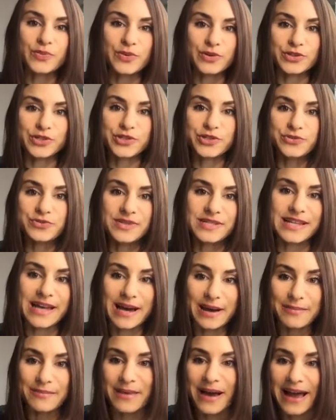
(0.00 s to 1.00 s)
will choose
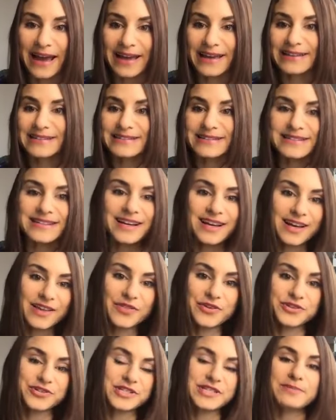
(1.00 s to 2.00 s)
them. And
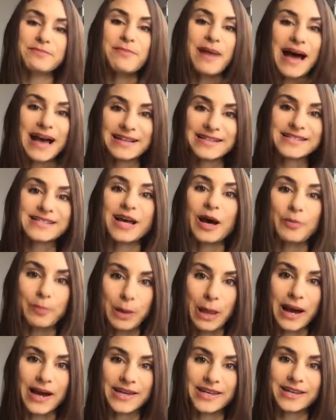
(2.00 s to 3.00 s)
they're just mass
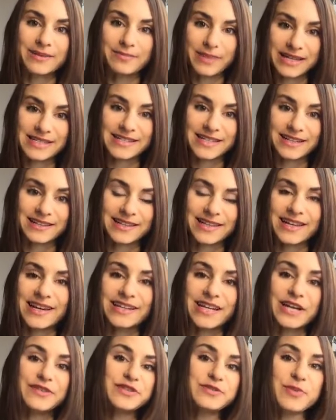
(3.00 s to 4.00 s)
applying, basically. And
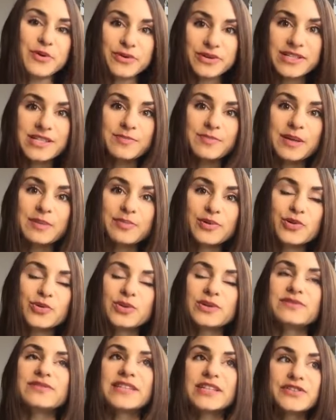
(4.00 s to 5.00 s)
I've spoken to people who
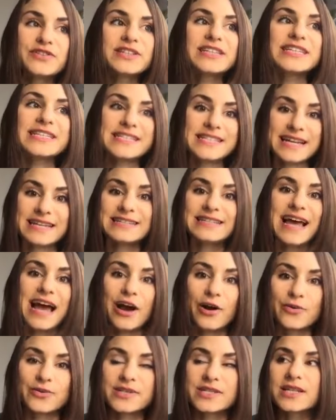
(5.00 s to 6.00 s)
have literally sent
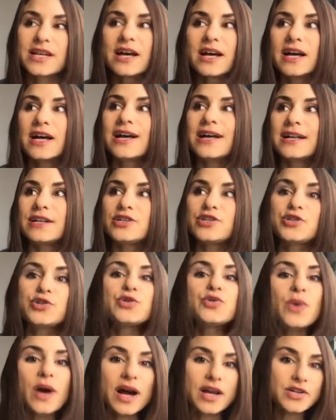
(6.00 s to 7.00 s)
out
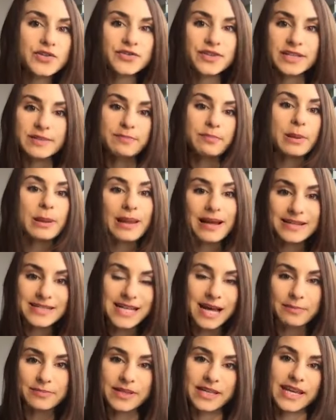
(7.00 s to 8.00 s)
200 plus
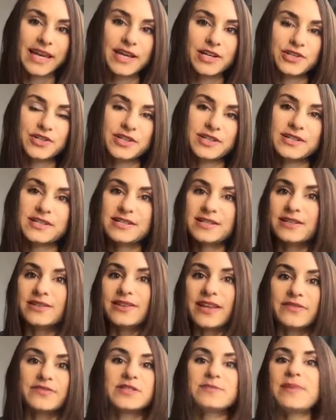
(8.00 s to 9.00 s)
applications that
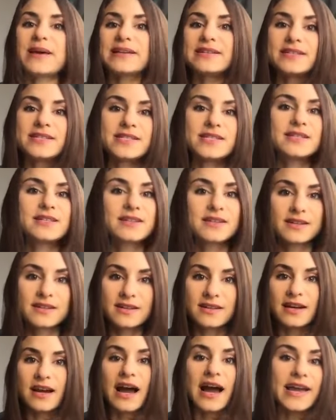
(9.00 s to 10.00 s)
they've spent
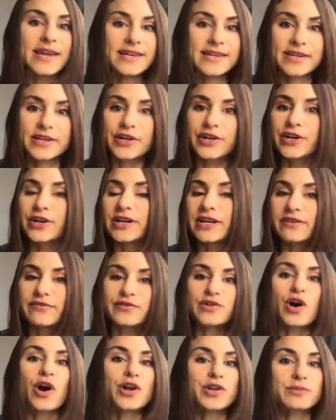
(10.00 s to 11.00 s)
a year, if
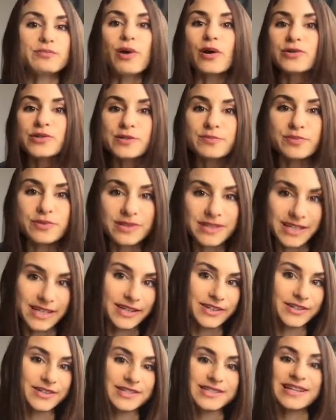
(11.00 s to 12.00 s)
not multiple
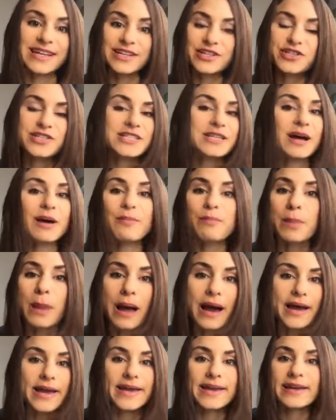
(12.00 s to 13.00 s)
years, like just
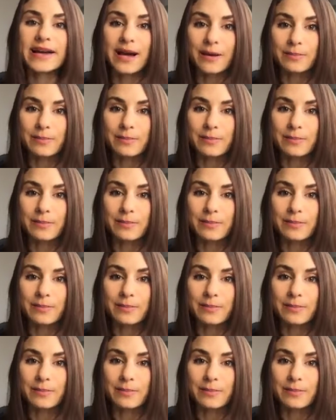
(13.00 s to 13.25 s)
applying,